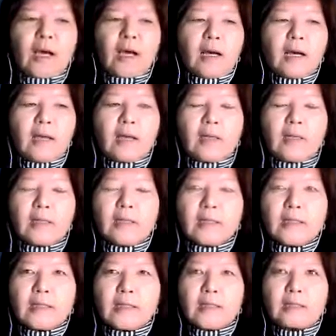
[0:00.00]

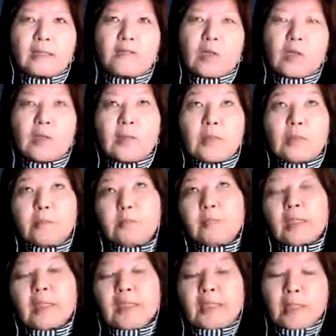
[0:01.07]
From the
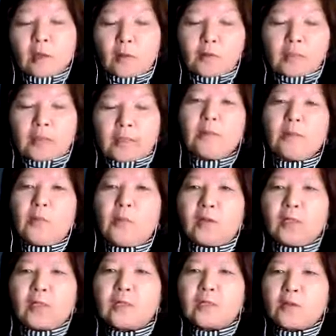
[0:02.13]
clinical
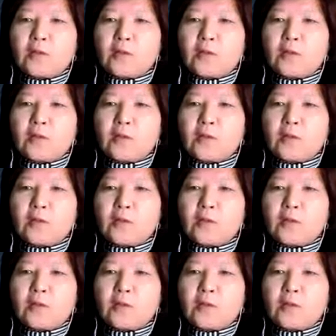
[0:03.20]
standpoint,